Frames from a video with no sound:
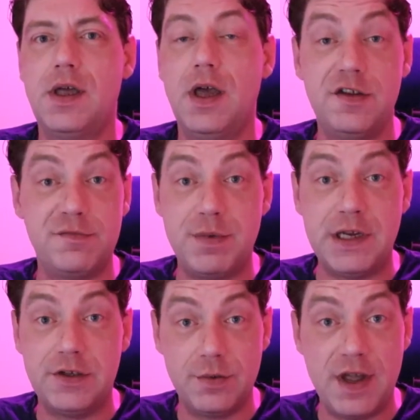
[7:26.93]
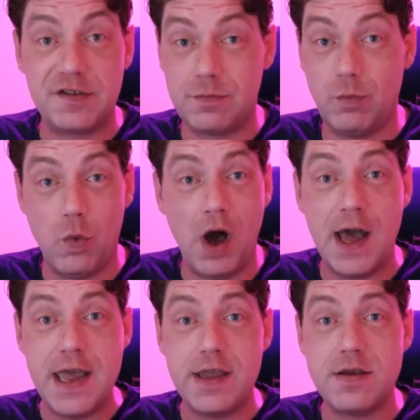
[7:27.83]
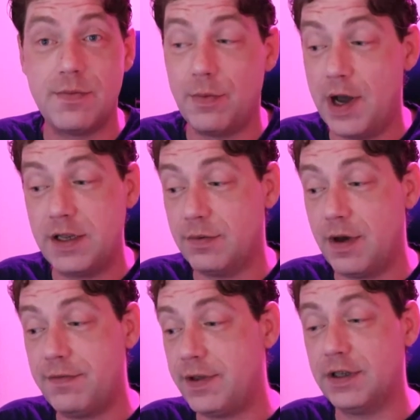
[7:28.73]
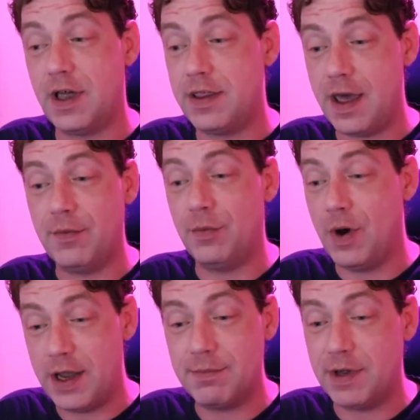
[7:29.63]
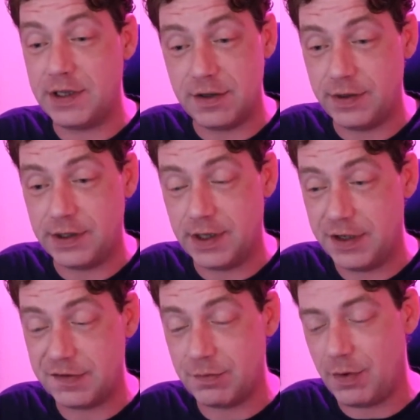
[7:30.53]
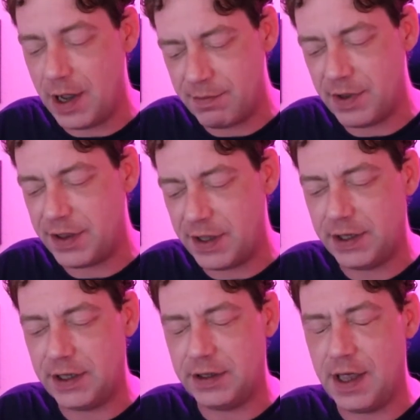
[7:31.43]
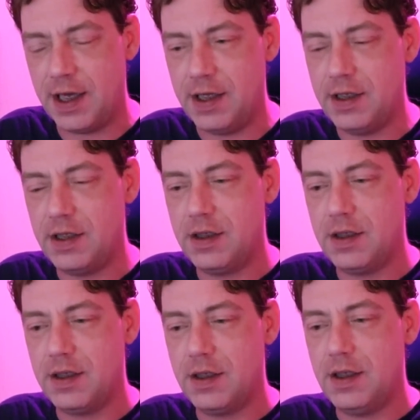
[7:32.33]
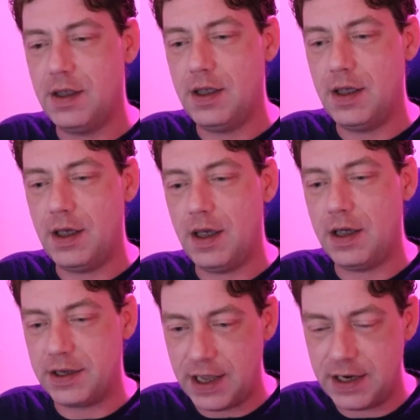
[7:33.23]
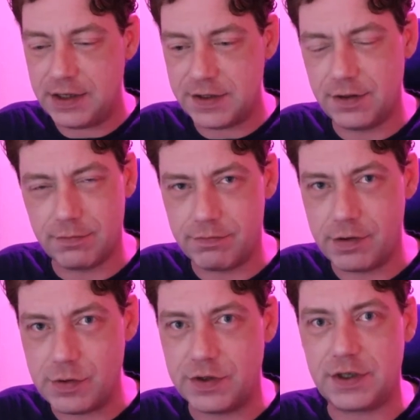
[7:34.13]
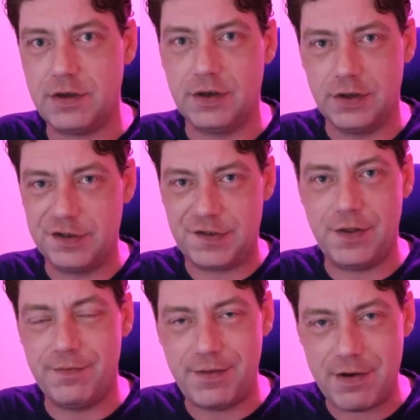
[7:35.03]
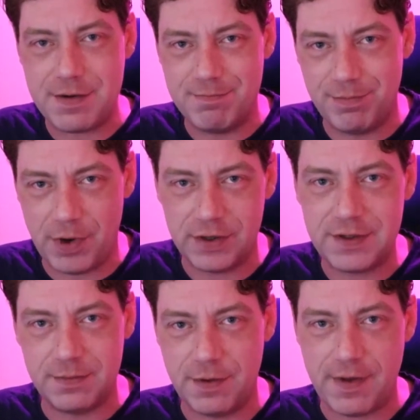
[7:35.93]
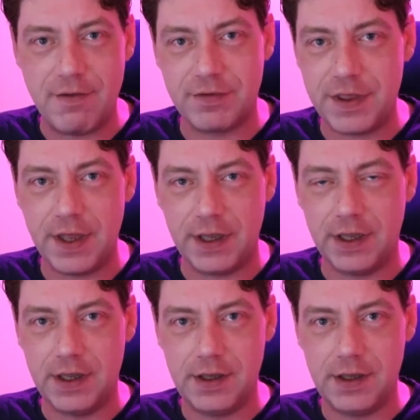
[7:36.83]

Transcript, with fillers: has been to ask why. Why do I feel like that? Why am I doing this? Why am I thinking that? And getting to the root cause, the very bottom of everything.